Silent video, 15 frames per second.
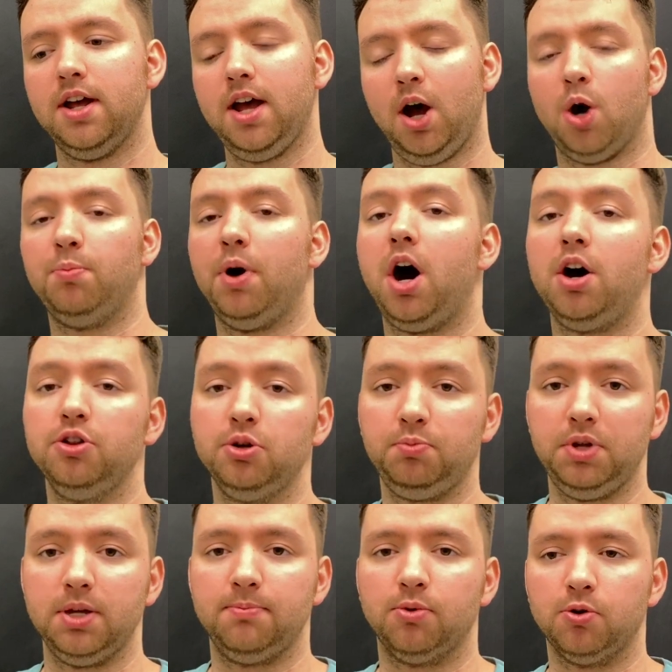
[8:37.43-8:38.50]
help other
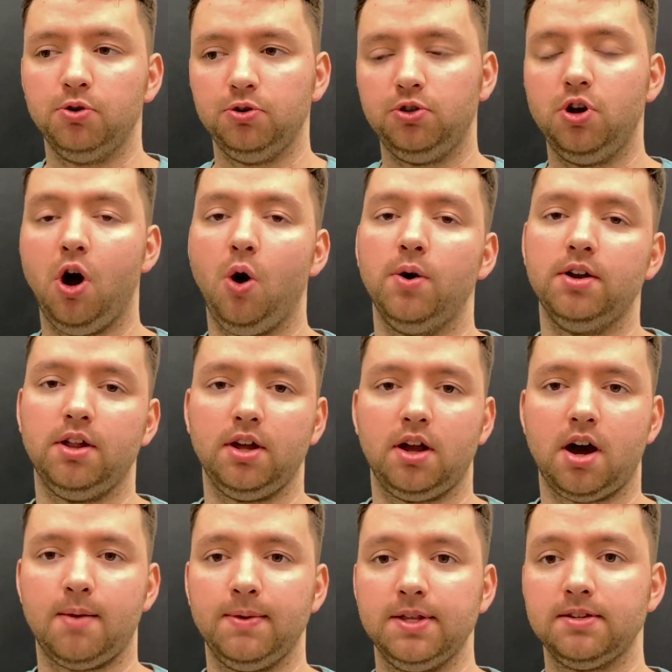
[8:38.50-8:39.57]
people who go into the
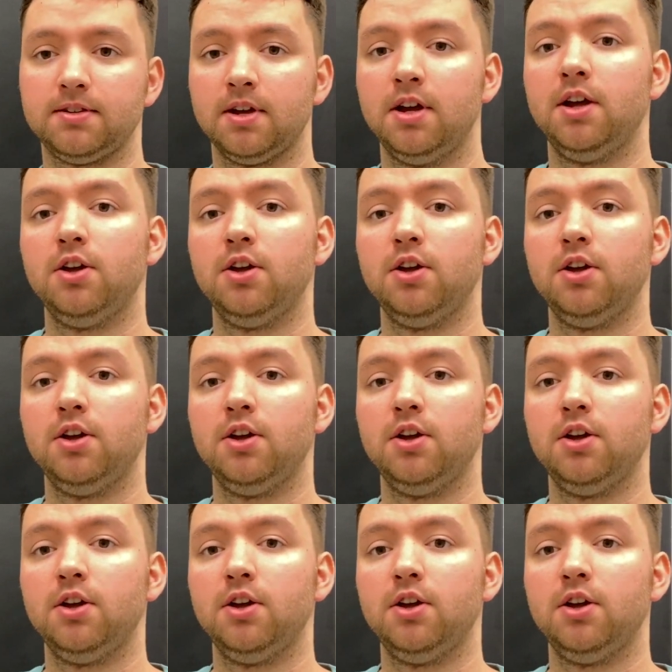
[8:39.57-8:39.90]
comments.